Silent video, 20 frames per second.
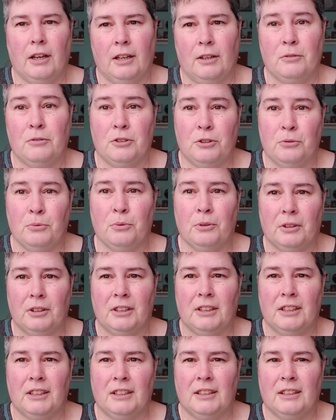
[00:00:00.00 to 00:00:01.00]
I do
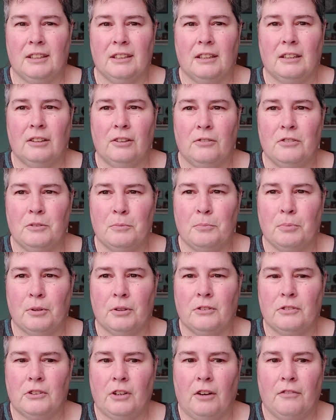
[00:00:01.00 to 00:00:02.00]
really need to get clear some
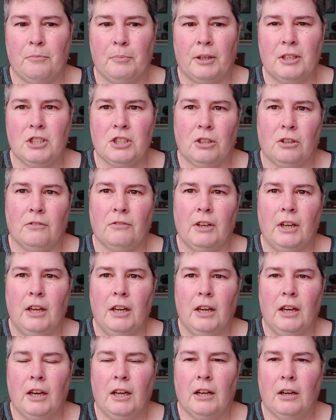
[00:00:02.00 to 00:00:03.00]
books off my shelf
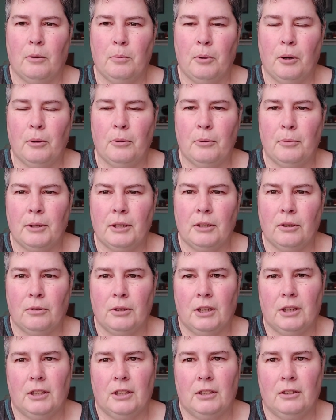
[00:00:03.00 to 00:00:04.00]
and I'll probably be
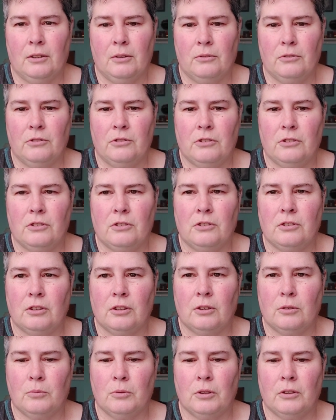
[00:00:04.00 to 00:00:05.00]
donating those to
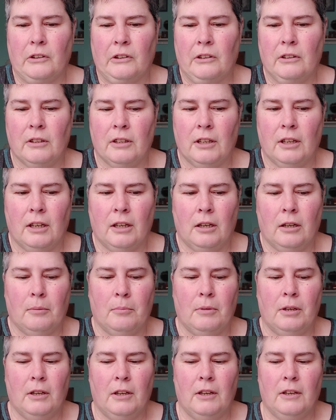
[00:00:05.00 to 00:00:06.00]
Goodwill um,